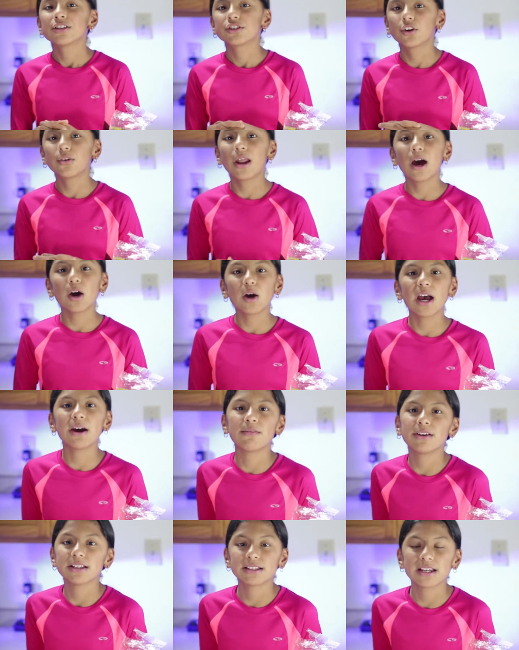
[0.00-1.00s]
So now
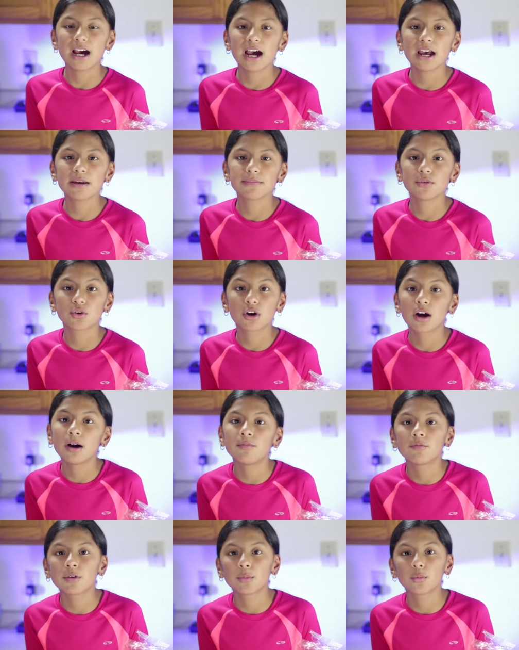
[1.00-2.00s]
every time you
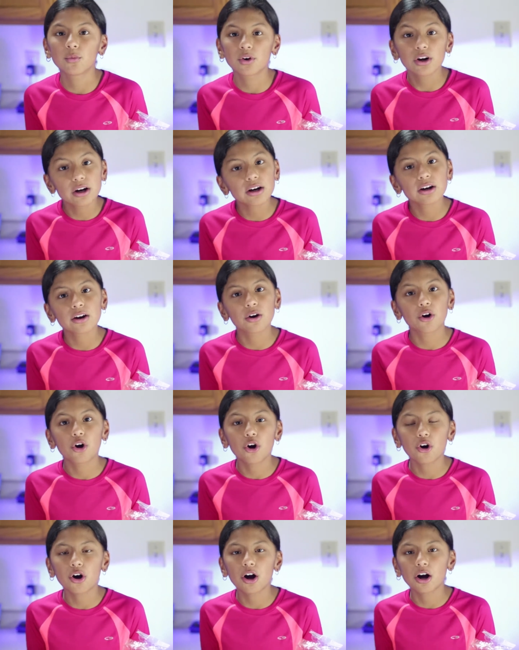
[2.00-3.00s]
come from work or
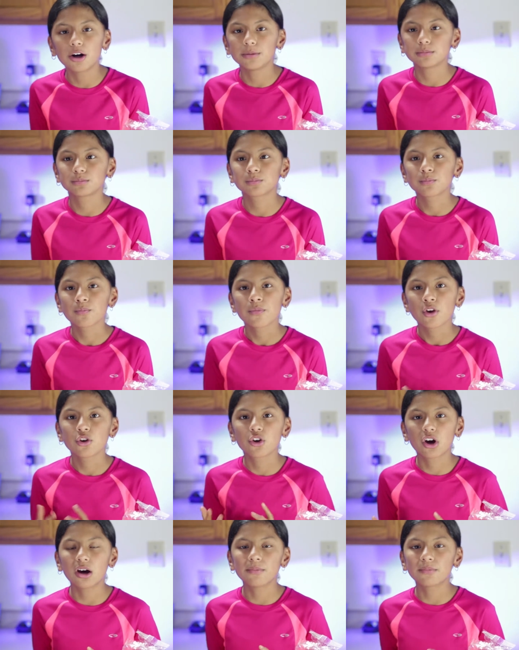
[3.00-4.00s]
um, you
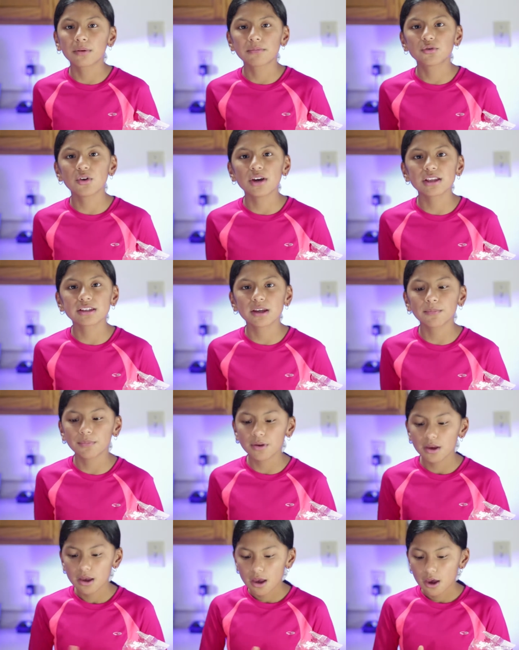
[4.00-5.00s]
come from doing
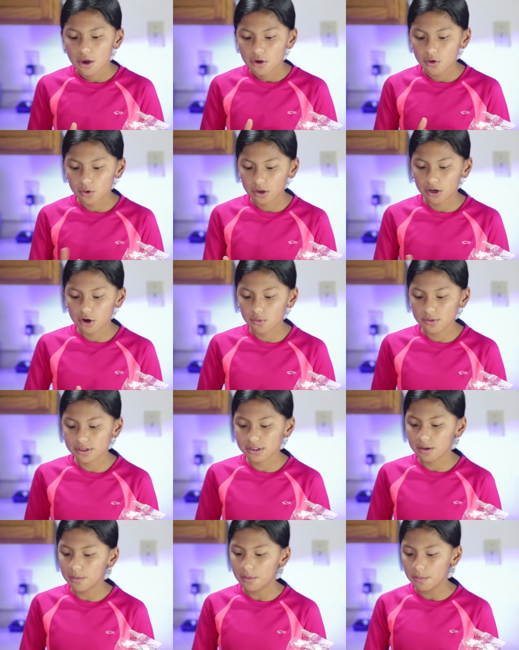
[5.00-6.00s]
something, you can always
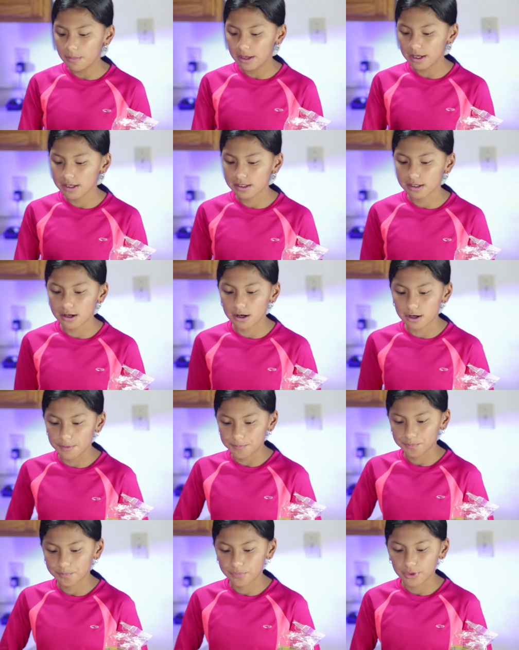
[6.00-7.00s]
come and make
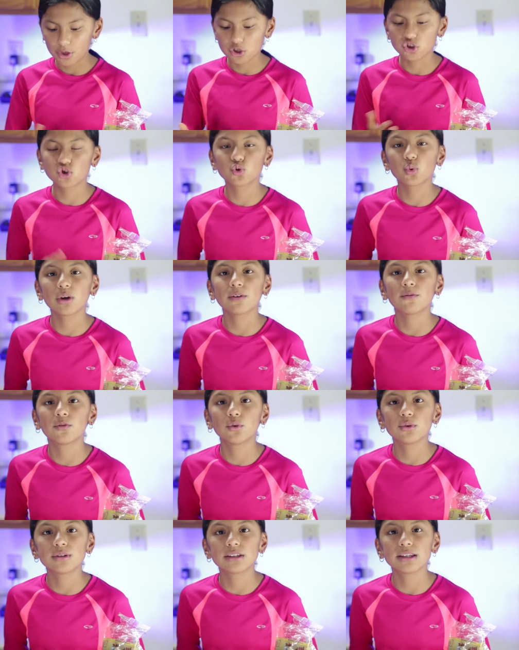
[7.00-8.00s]
uh, a sweet
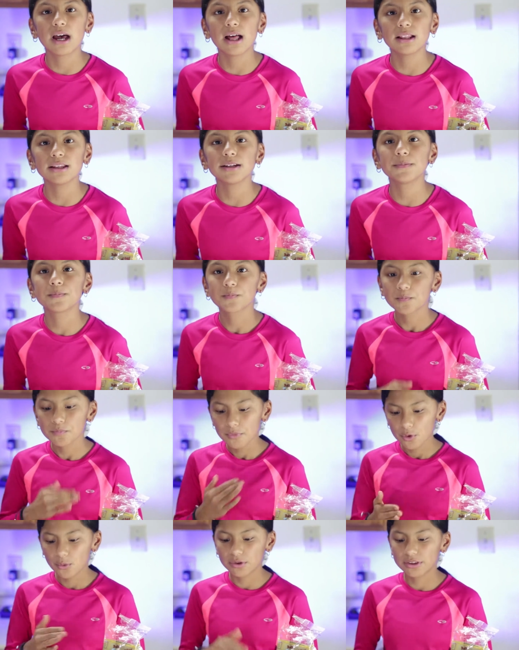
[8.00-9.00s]
fruit salad
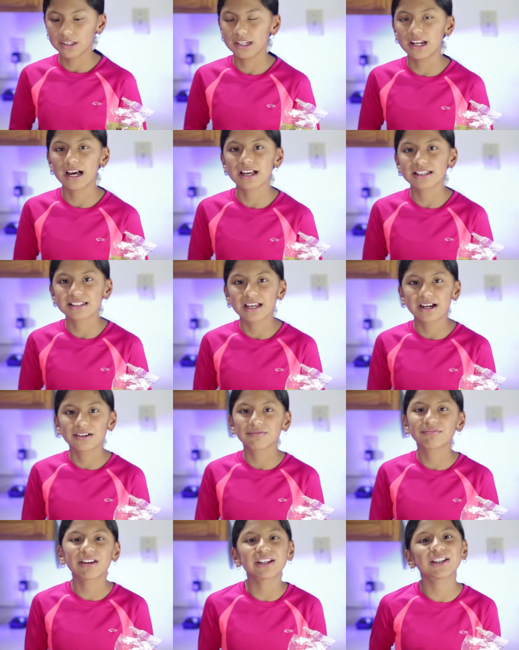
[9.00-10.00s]
with Linaza.
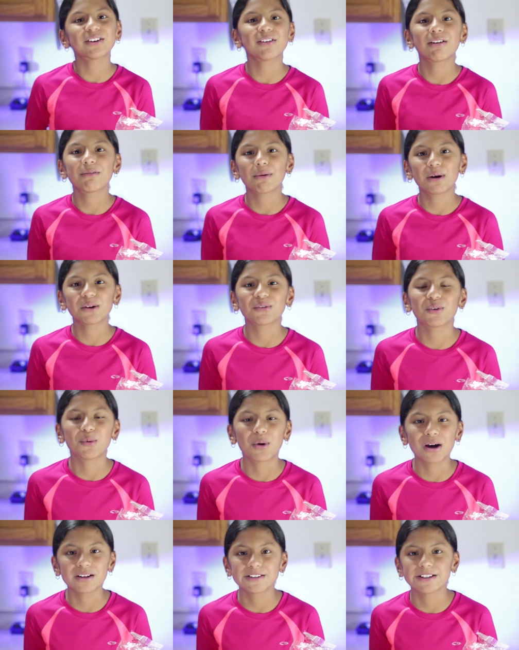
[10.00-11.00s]
Thank you everybody for
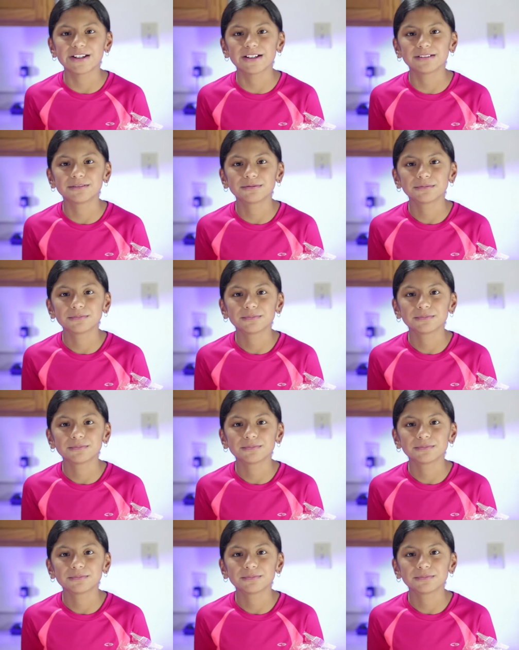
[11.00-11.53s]
watching.